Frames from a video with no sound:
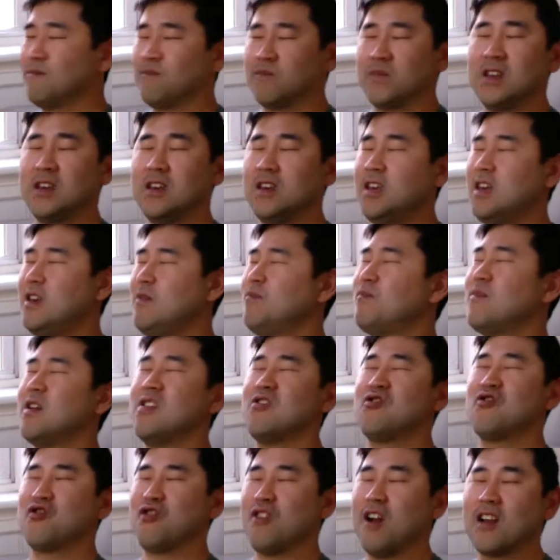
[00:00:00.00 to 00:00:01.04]
Keep
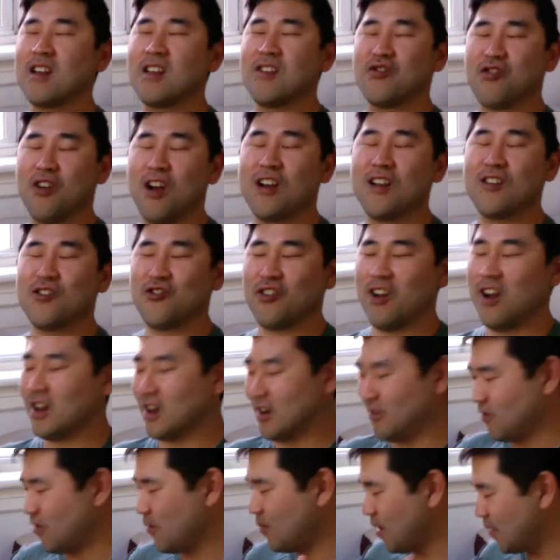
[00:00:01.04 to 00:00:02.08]
trucking, trucking,
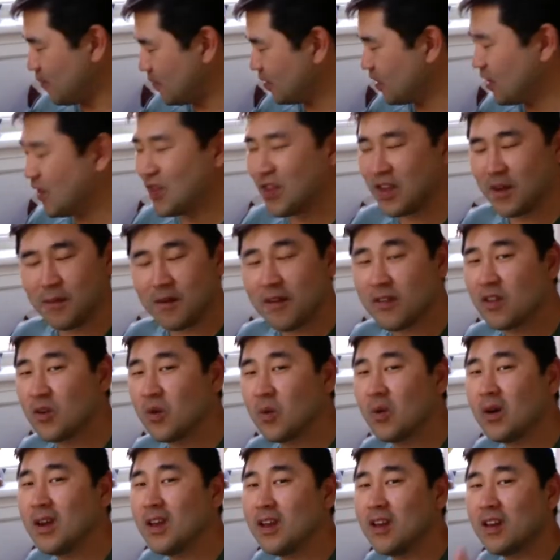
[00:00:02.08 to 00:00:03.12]
trucking. Remember the theme of the
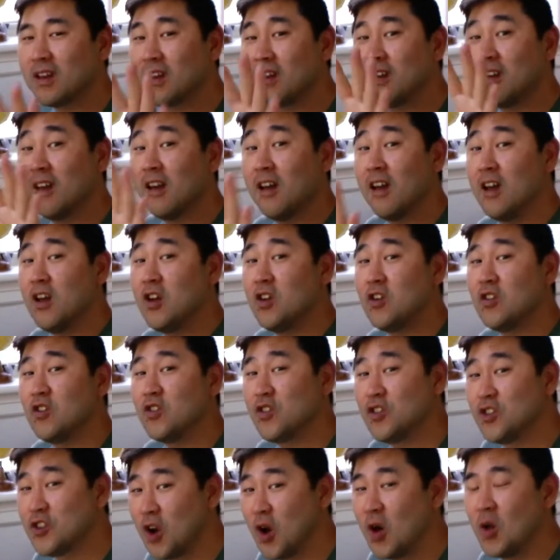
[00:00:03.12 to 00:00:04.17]
week.
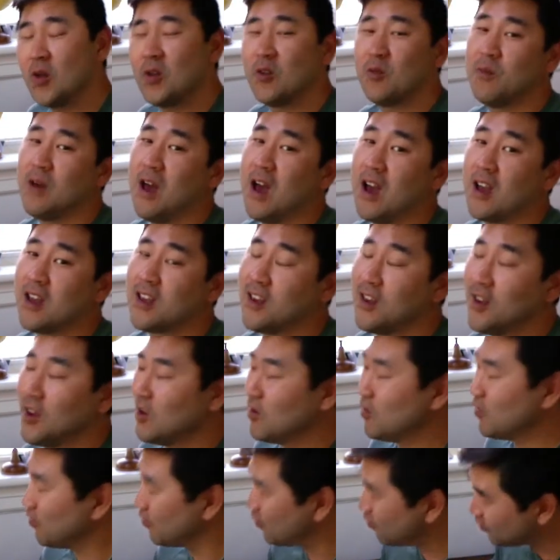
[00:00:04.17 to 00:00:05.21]
Don't hold back.
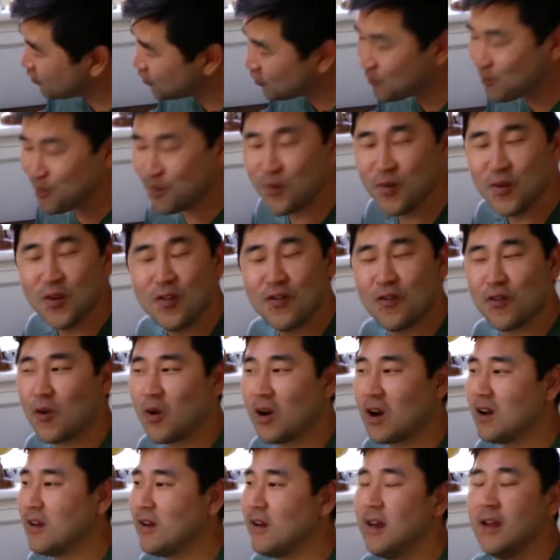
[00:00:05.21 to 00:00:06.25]
Move
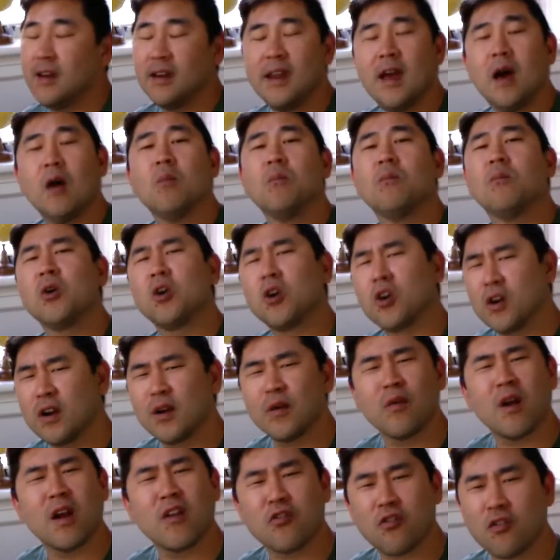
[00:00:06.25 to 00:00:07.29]
forward. Now, Mercury
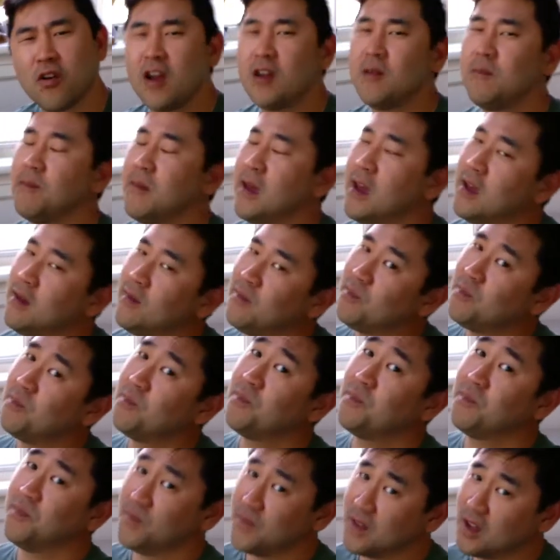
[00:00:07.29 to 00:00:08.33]
retrograde may
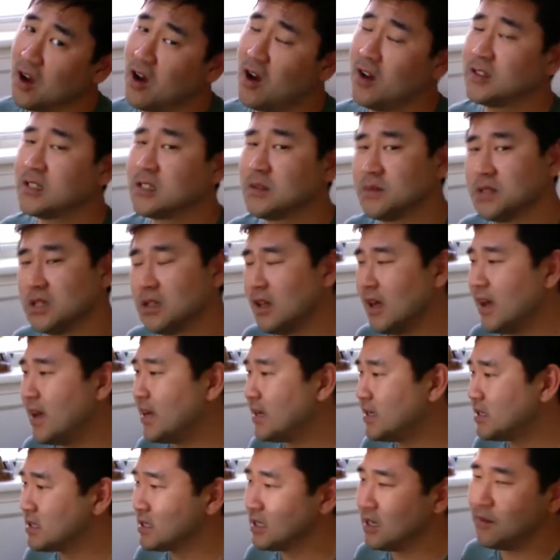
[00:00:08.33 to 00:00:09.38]
cause some
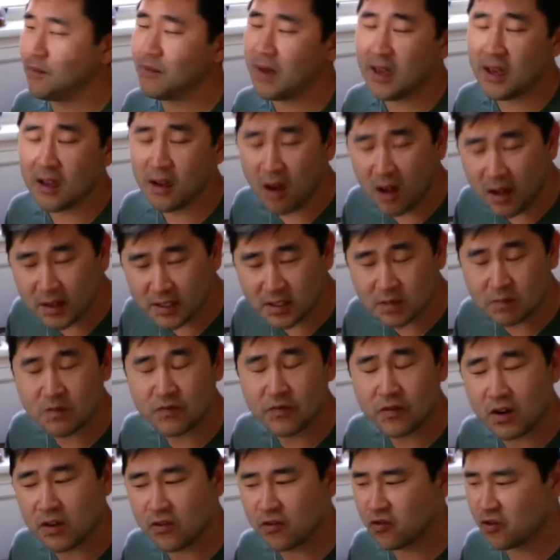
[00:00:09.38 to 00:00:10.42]
delays, and it may cause some
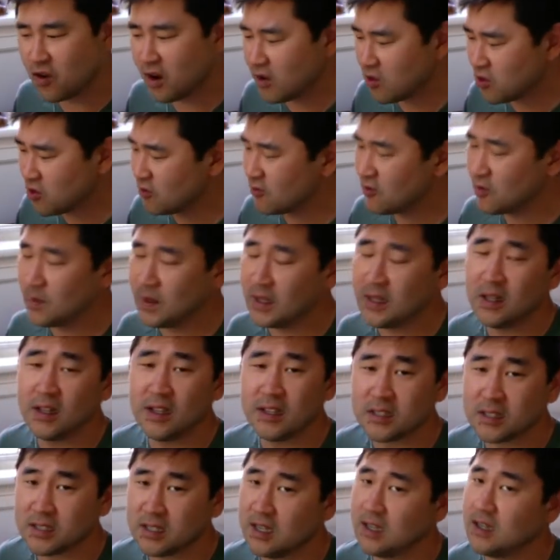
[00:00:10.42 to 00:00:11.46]
frustrations, but
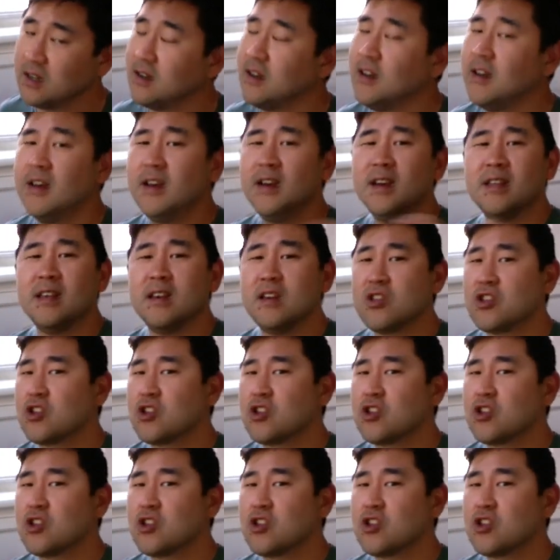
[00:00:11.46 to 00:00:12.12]
listen, it